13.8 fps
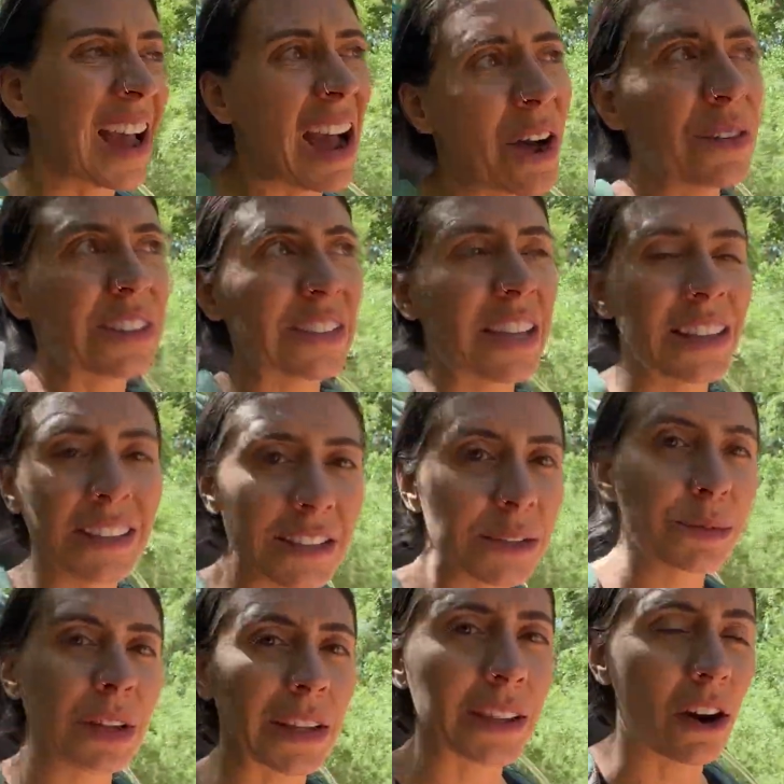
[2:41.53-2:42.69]
I would say this is
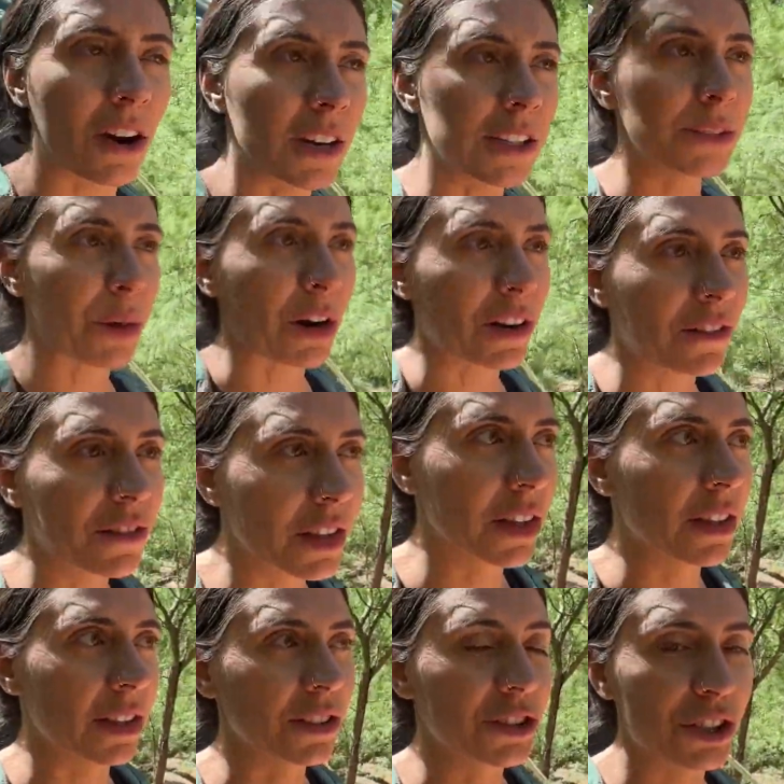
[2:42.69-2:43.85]
like the hardest part of
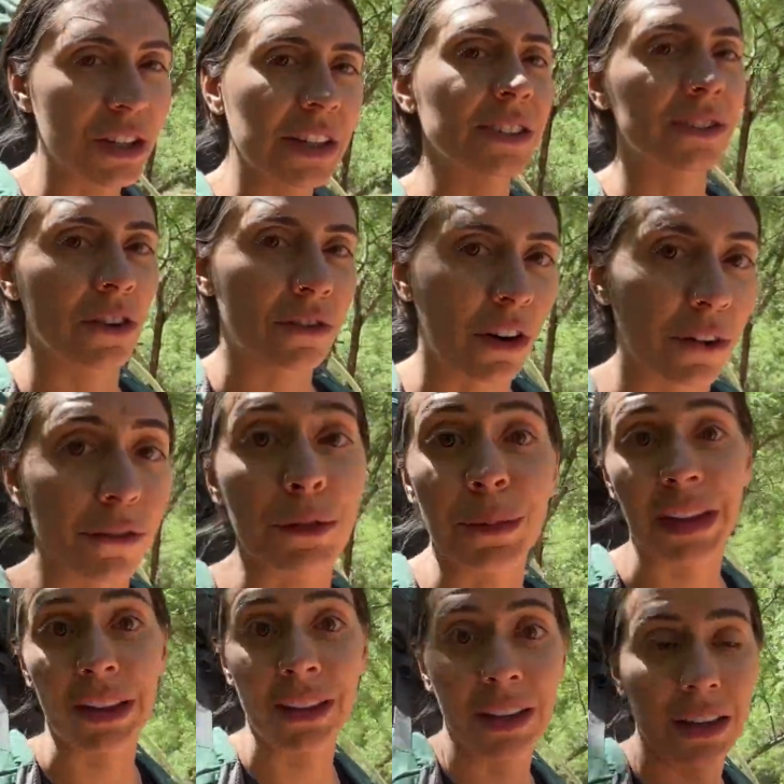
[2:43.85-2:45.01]
the journey so far for
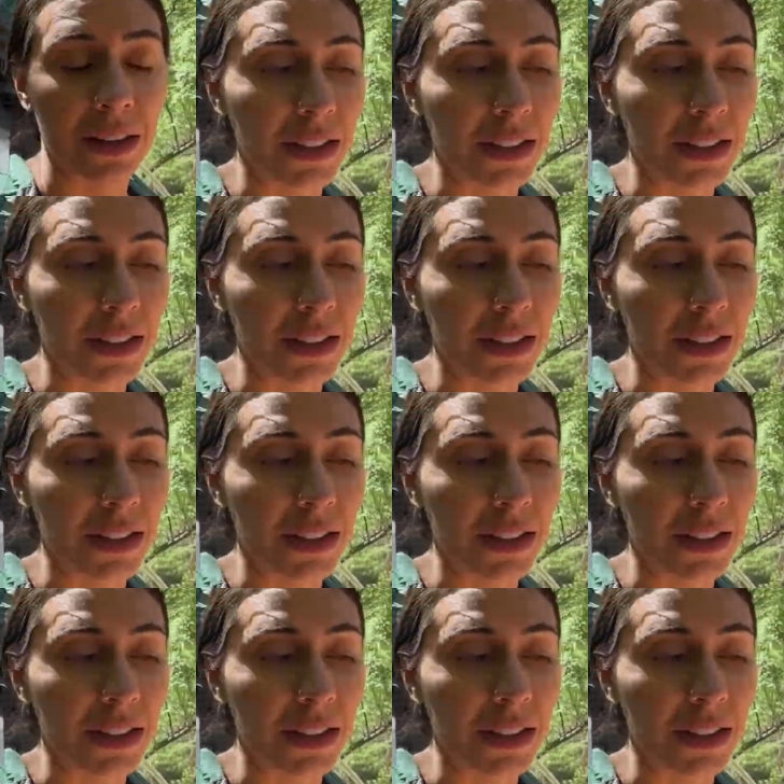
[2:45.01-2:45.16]
me, at